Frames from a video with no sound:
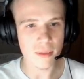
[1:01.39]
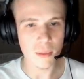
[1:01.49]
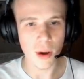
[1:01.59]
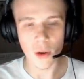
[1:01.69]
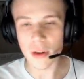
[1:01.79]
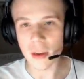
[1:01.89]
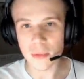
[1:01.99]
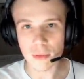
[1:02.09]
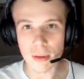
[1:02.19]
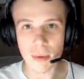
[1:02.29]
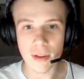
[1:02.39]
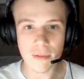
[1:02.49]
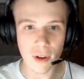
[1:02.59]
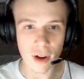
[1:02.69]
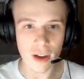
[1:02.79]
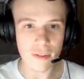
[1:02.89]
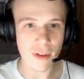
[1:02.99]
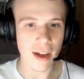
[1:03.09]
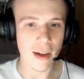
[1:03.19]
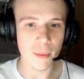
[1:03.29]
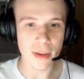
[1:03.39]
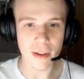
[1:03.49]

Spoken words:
we're only up to Rebirth 5 and we have